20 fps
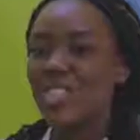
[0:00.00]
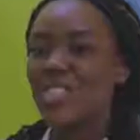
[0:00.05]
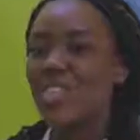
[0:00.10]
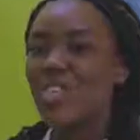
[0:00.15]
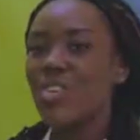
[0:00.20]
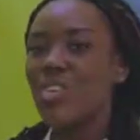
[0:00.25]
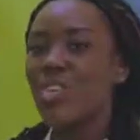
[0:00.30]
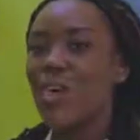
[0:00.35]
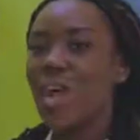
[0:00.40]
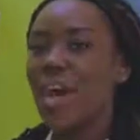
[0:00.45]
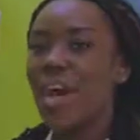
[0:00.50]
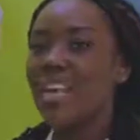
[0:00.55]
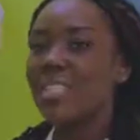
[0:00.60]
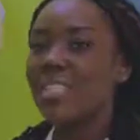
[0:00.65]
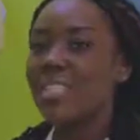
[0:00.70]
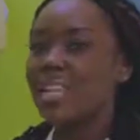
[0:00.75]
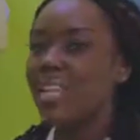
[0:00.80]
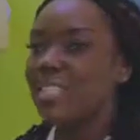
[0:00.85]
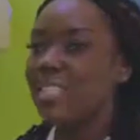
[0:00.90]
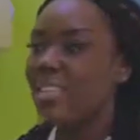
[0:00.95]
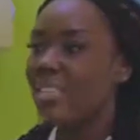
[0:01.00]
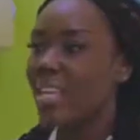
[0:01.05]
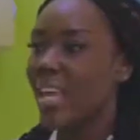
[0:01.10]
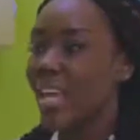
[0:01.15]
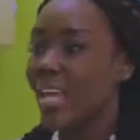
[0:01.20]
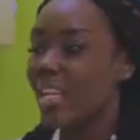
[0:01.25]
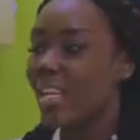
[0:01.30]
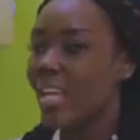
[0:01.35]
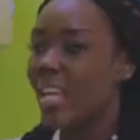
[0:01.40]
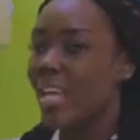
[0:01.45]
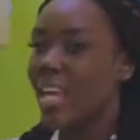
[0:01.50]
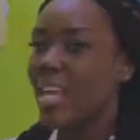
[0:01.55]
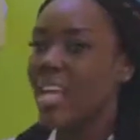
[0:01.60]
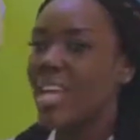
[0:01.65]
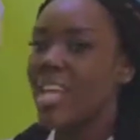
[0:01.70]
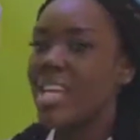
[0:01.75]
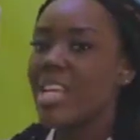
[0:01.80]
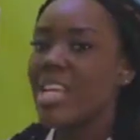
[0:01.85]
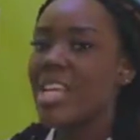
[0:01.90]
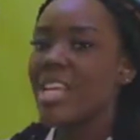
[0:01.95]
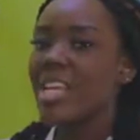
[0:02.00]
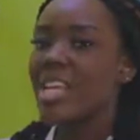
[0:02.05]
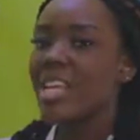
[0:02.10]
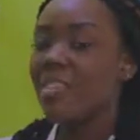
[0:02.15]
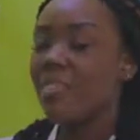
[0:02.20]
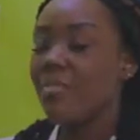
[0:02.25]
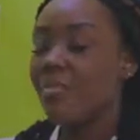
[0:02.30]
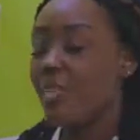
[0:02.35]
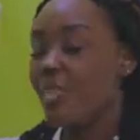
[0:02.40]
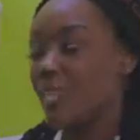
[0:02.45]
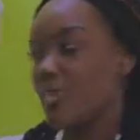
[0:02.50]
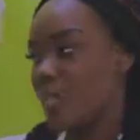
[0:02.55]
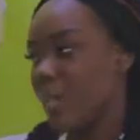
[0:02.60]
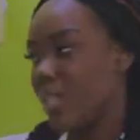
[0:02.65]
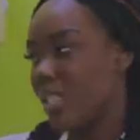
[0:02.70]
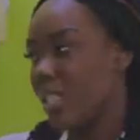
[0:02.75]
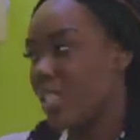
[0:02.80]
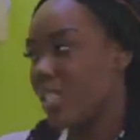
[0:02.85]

So as I said, sweets